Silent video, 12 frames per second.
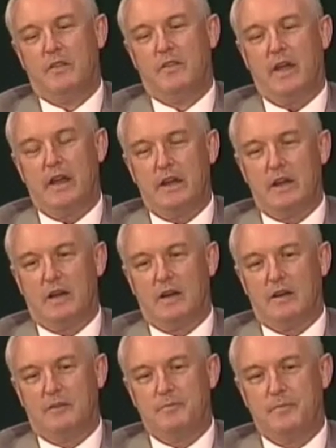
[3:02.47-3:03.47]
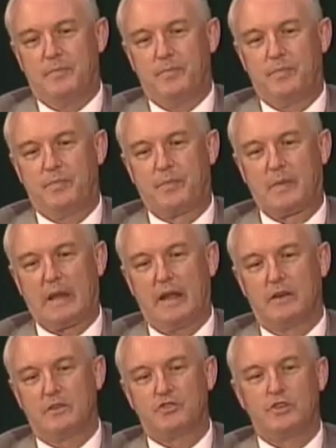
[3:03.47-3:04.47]
they, um,
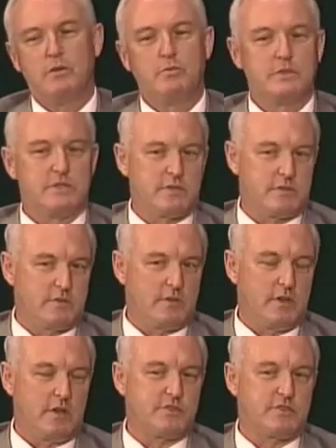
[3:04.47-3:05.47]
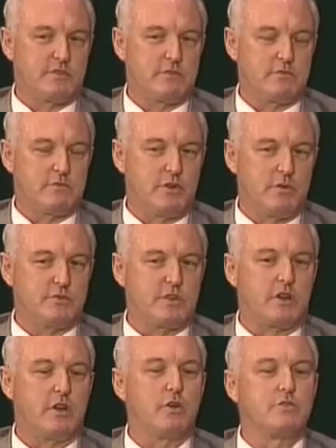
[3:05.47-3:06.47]
and she was a, she was a
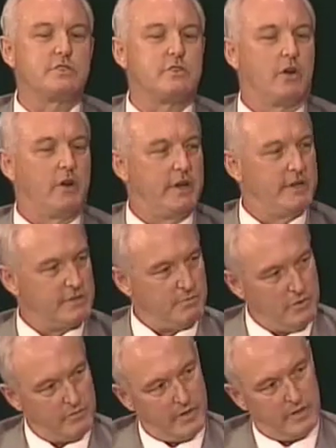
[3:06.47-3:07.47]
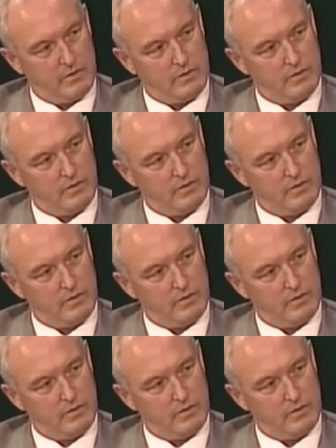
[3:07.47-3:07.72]
co-star in his movie.